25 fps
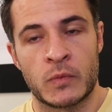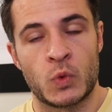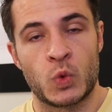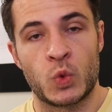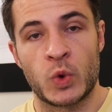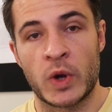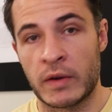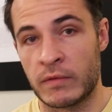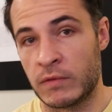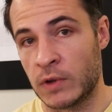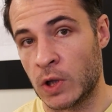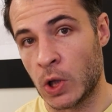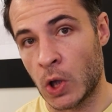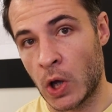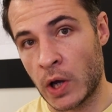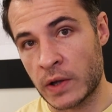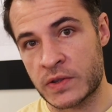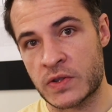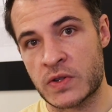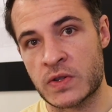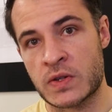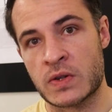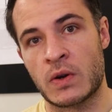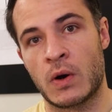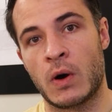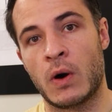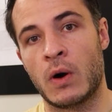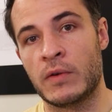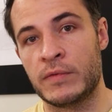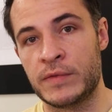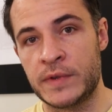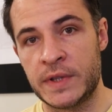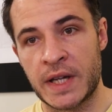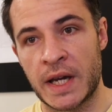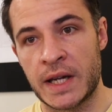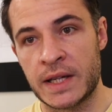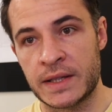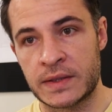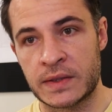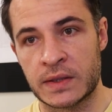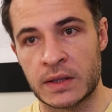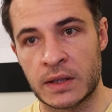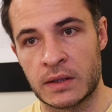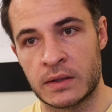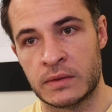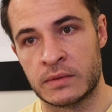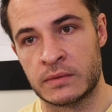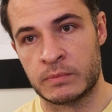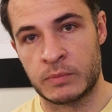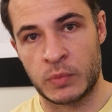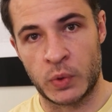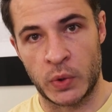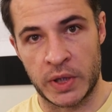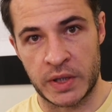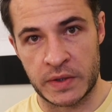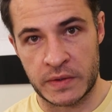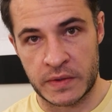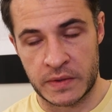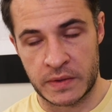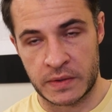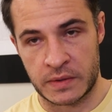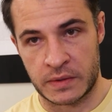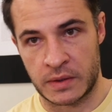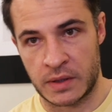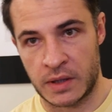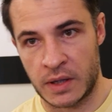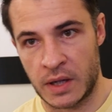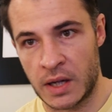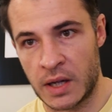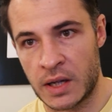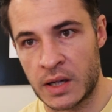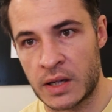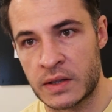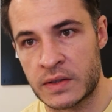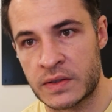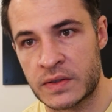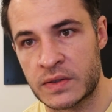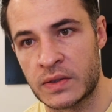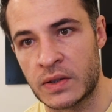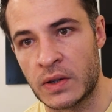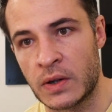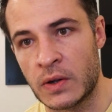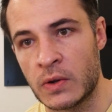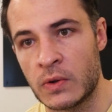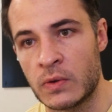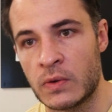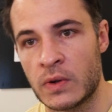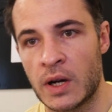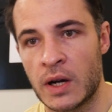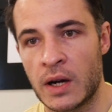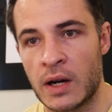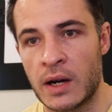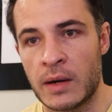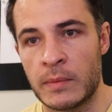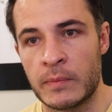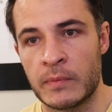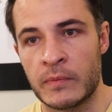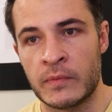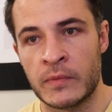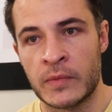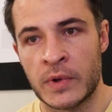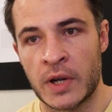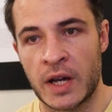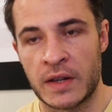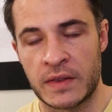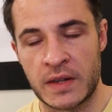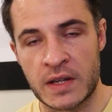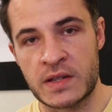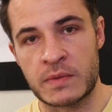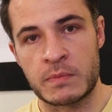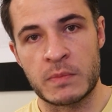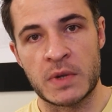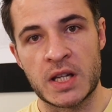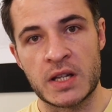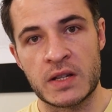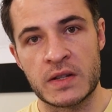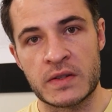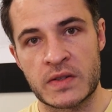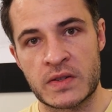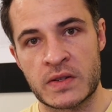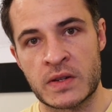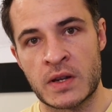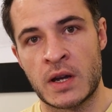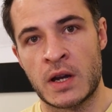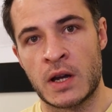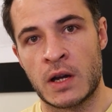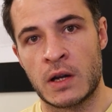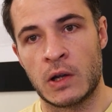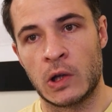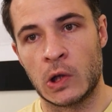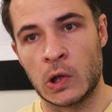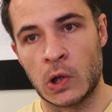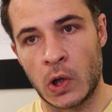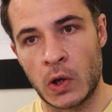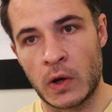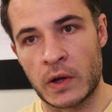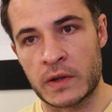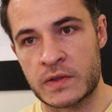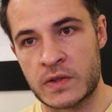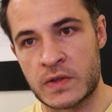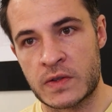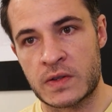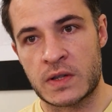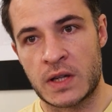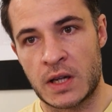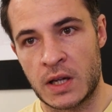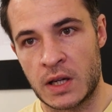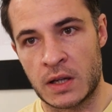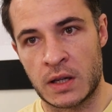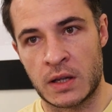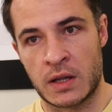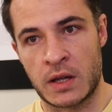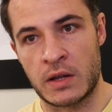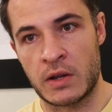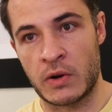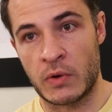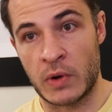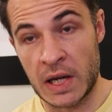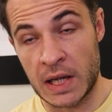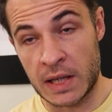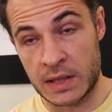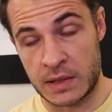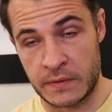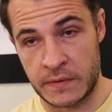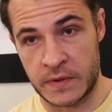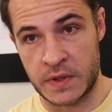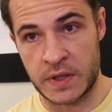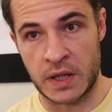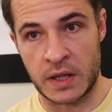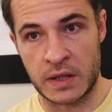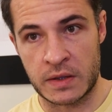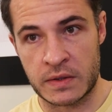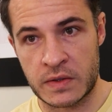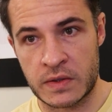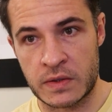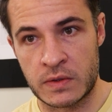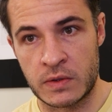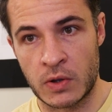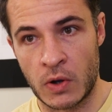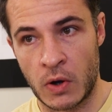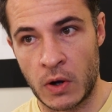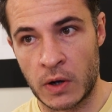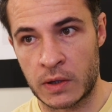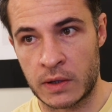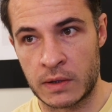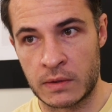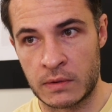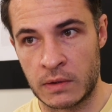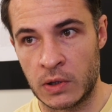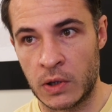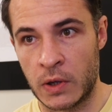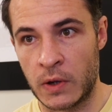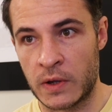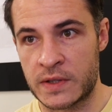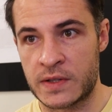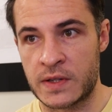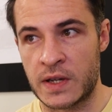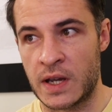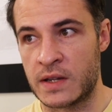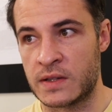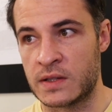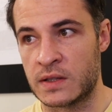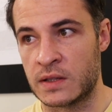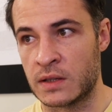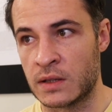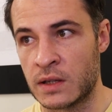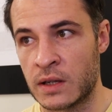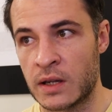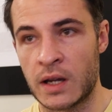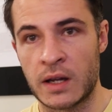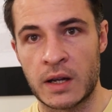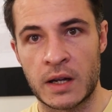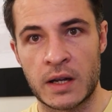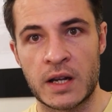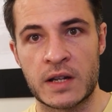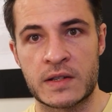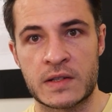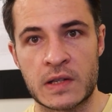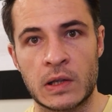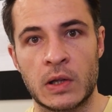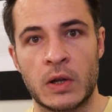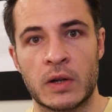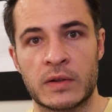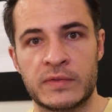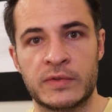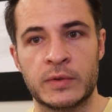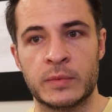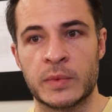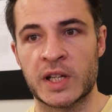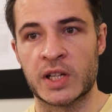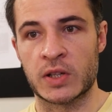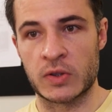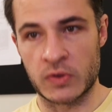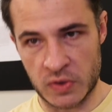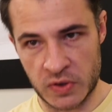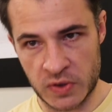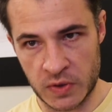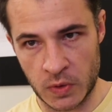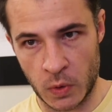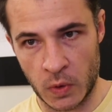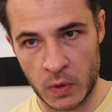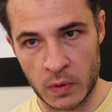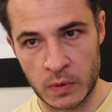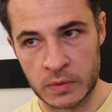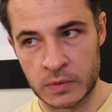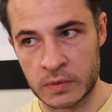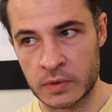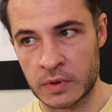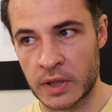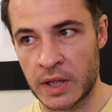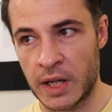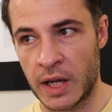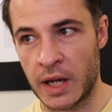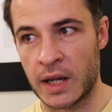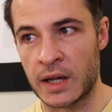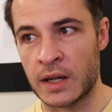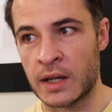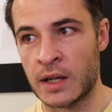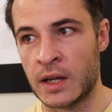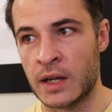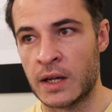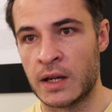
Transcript: We have lots of data points. Okay. So, and this means lots in the relative sense, not lots as in it's a lot for me to store. Okay.